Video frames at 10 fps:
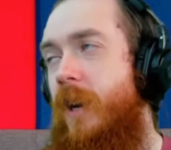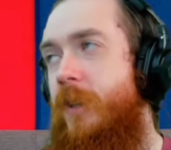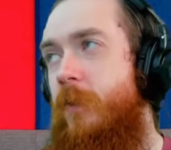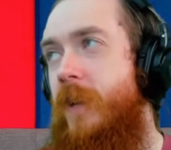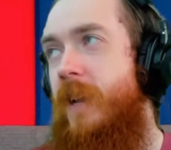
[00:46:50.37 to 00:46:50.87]

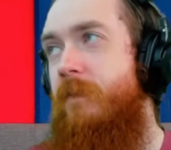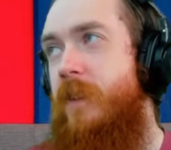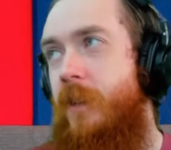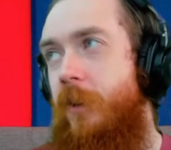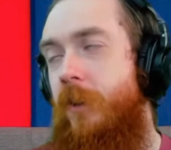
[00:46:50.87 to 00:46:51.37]
don't envy
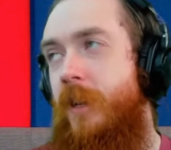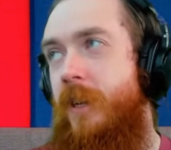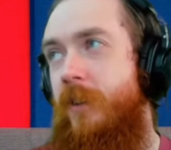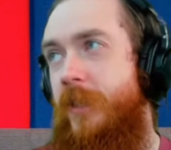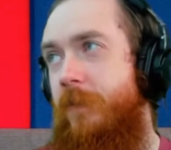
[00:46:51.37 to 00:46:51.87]
your
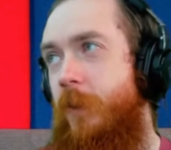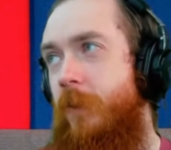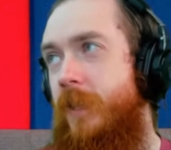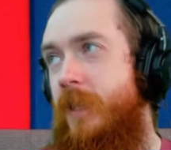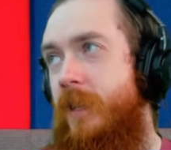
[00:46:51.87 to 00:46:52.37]
ears if
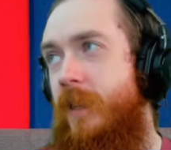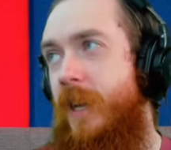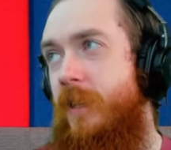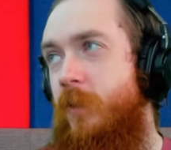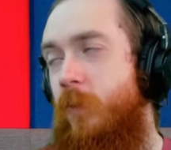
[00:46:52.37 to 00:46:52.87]
you're listening to
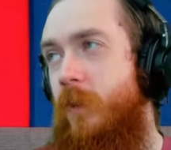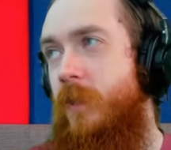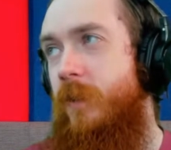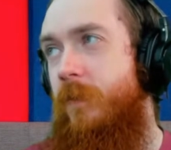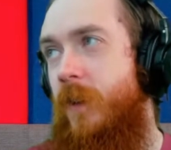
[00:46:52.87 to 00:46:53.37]
that
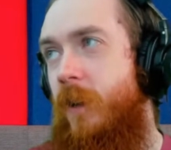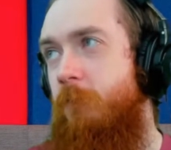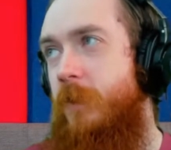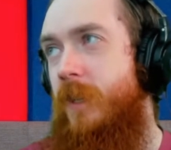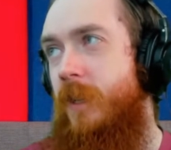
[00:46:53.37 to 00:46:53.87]
sort
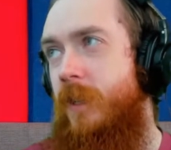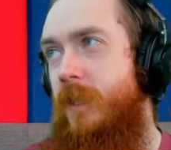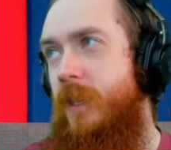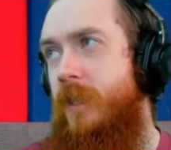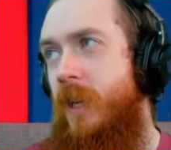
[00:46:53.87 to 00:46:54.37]
of
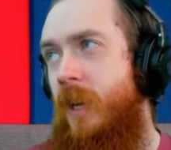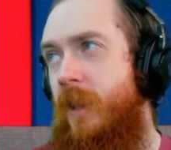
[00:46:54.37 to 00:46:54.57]
ridiculousness.